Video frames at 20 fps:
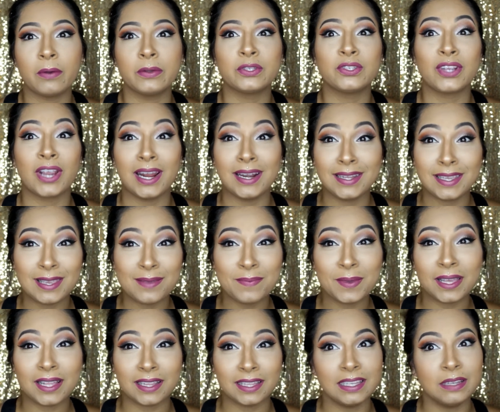I was trying to keep
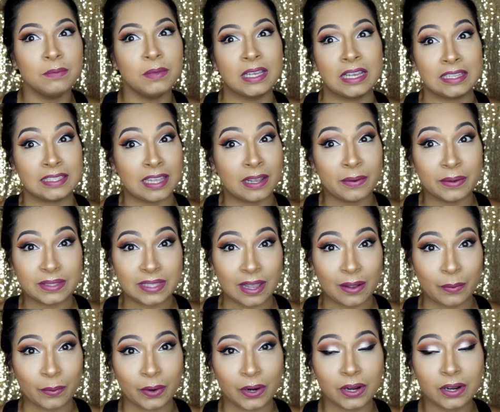it clean because I was
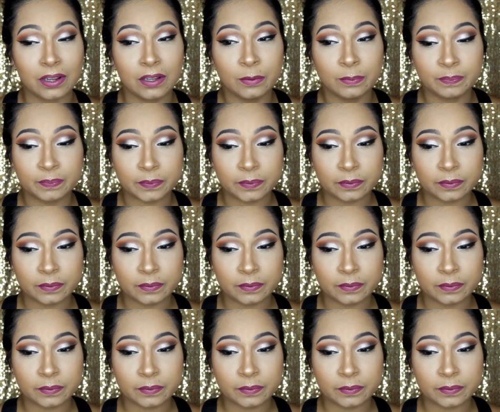at work.